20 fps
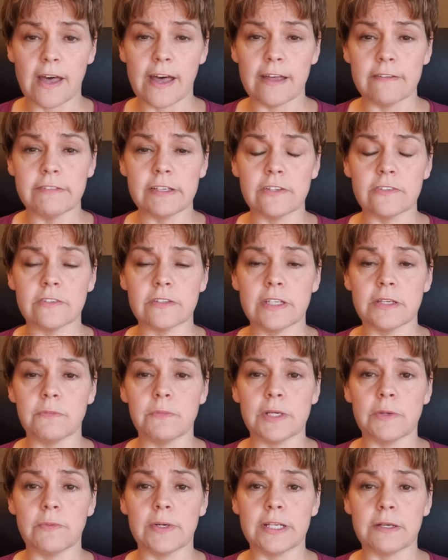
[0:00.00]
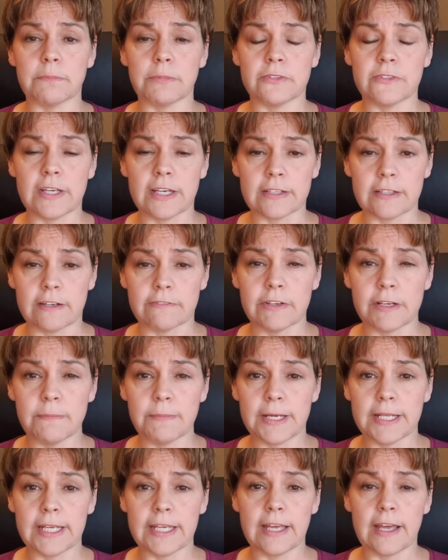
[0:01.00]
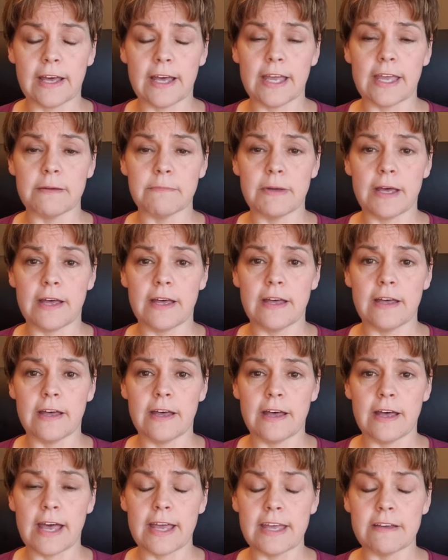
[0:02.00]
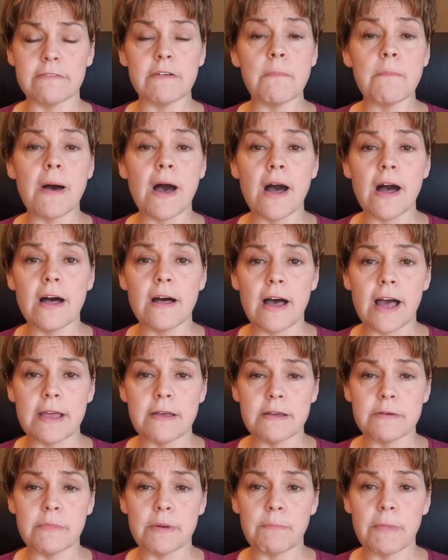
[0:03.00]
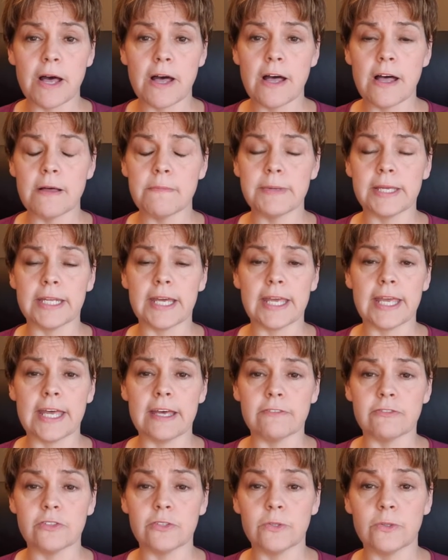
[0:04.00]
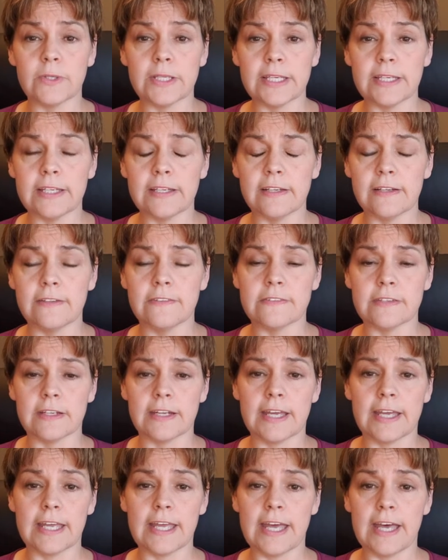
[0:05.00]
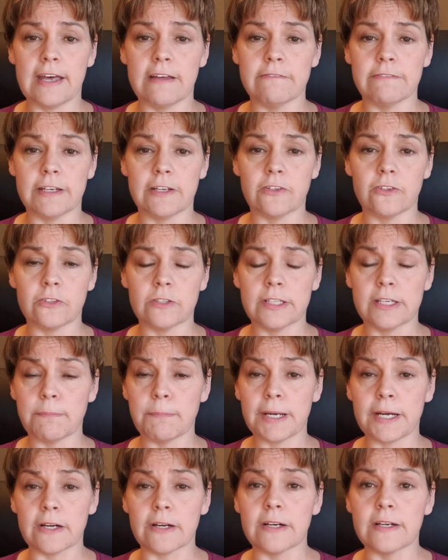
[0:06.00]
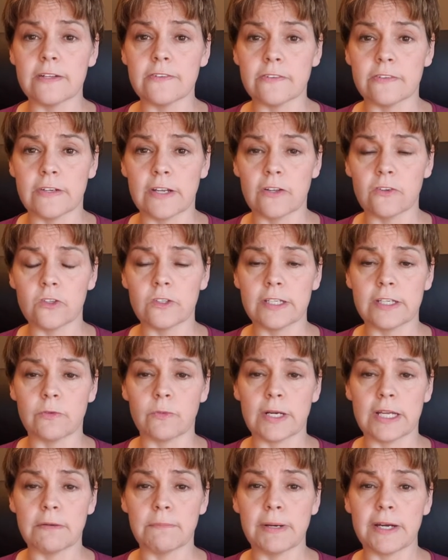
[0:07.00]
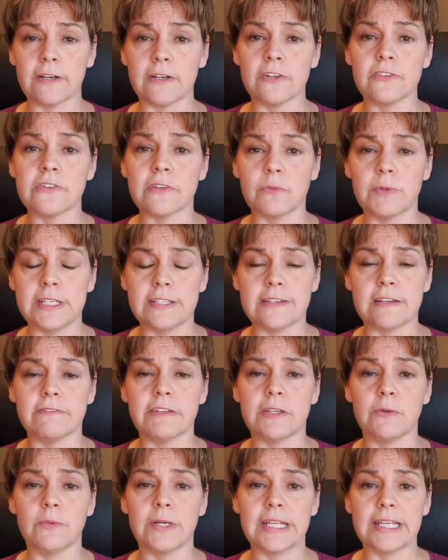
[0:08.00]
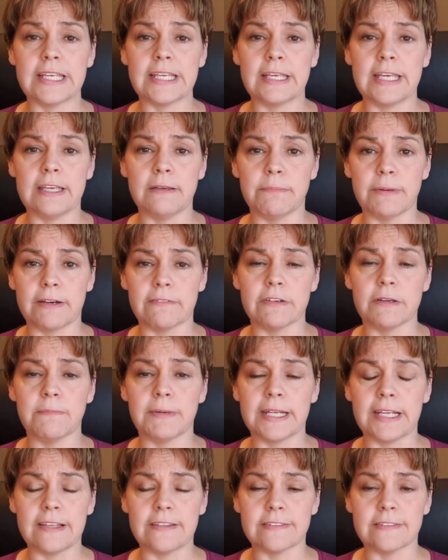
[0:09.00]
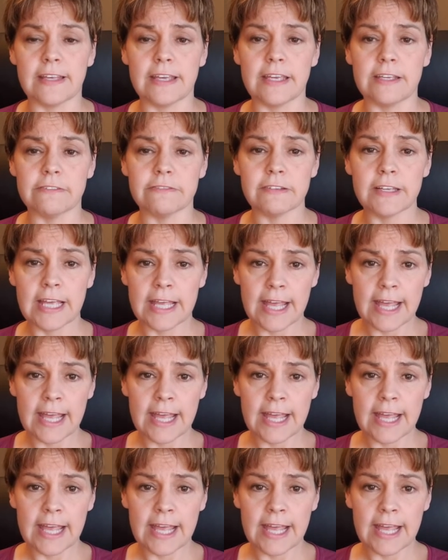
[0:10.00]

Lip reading: Obviously, we want to protect everybody. I am a mom, and I have 2 kids, and I have elderly parents and elderly grandparents, and we definitely want to keep everybody safe.